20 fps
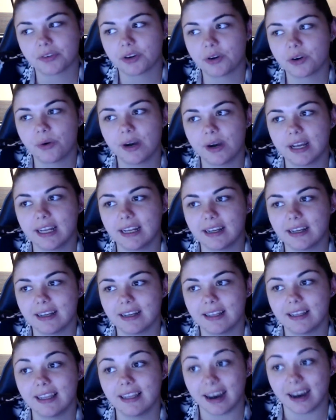going
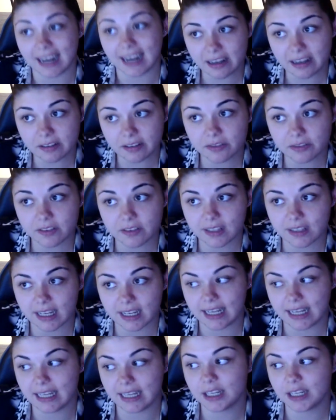live
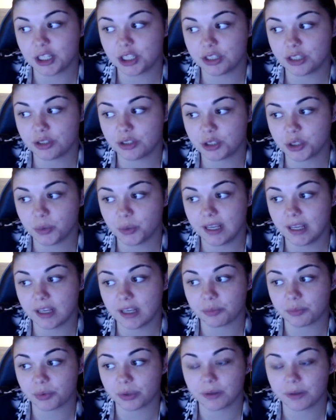than doing
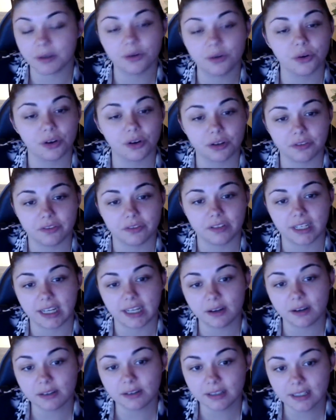a pre-recorded
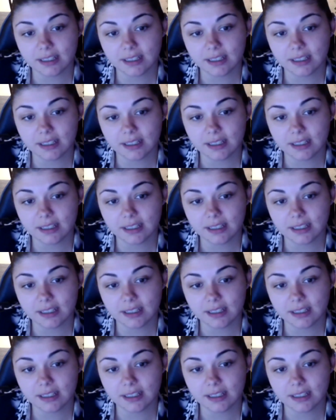video.